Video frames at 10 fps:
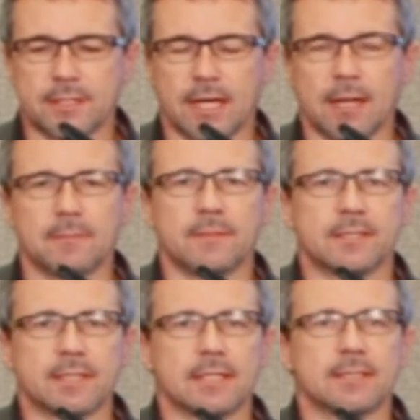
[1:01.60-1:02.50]
and I'm the
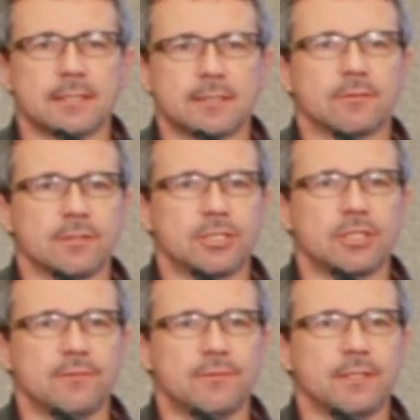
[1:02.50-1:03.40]
science editor in
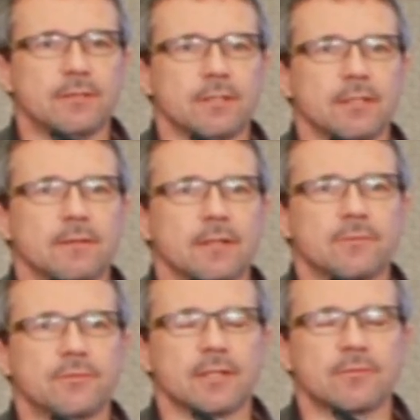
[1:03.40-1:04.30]
chief here in, at
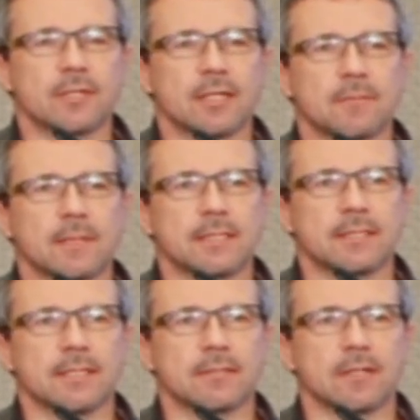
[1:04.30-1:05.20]
the Frankfurter Allgemeine
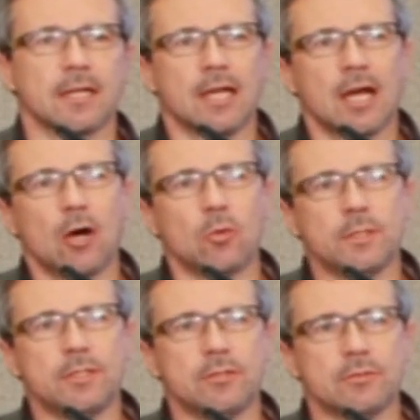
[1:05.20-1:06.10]
Zeitung, how
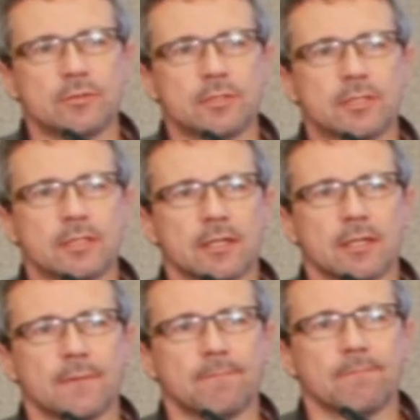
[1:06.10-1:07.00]
we use
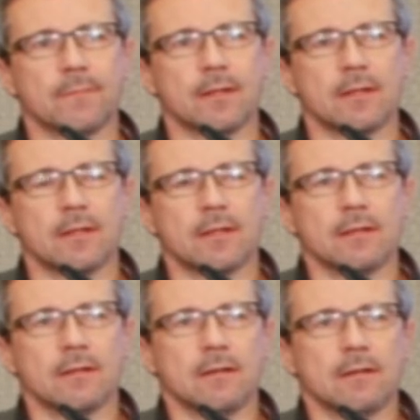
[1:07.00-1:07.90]
um,
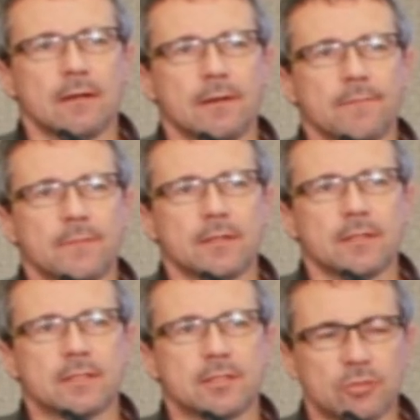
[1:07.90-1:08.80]
uh,
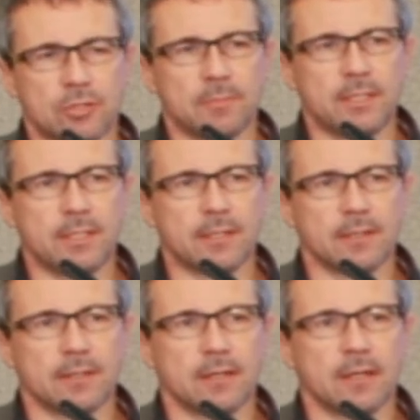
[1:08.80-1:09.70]
uh, social
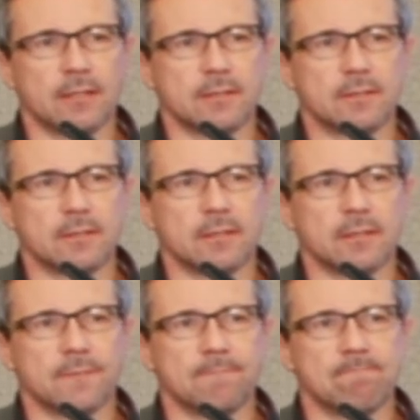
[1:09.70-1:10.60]
media and
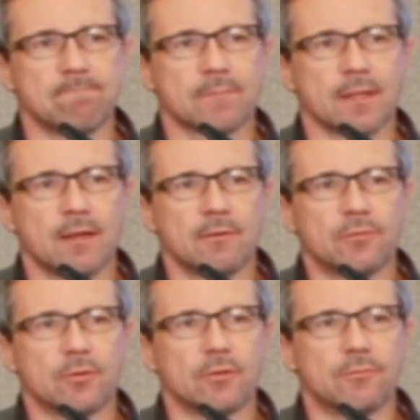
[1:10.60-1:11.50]
uh,
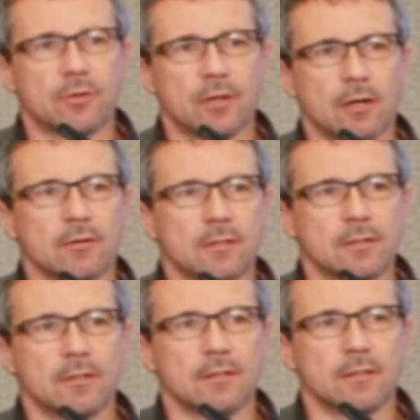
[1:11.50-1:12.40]
for for
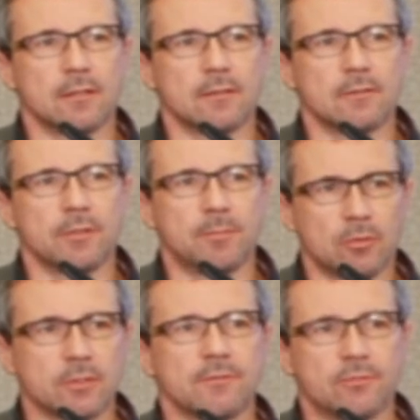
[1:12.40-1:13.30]
our uh,
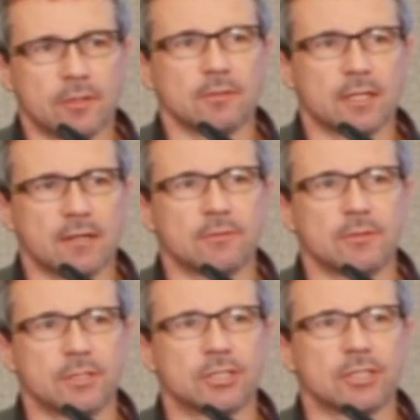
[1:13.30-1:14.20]
reporting, for our
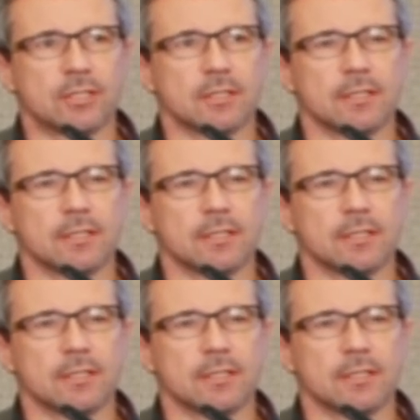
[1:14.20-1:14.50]
coverage